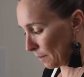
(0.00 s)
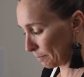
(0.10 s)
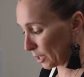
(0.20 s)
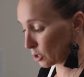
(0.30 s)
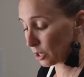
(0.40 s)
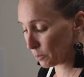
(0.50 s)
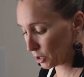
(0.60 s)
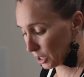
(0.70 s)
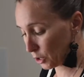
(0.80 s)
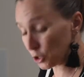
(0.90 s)
Because I'm
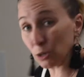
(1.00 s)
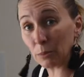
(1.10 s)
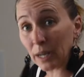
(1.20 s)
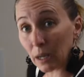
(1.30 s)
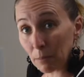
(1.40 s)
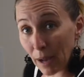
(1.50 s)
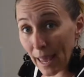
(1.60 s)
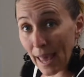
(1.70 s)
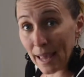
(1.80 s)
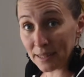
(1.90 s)
using turmeric, my
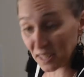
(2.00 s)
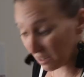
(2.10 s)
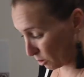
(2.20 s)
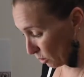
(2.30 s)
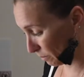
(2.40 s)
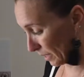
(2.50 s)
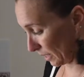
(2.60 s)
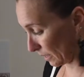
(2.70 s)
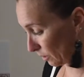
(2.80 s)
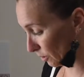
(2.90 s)
hands have gone a bit
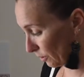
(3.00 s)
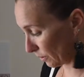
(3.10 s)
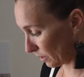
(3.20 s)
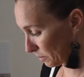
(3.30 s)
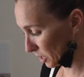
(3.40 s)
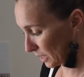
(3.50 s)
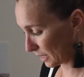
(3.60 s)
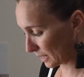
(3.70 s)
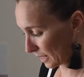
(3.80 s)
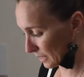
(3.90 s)
yellow. I'm just going
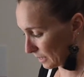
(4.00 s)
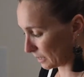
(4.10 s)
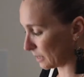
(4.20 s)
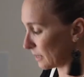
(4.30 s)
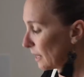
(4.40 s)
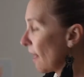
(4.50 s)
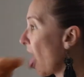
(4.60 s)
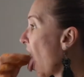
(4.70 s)
to taste this and see.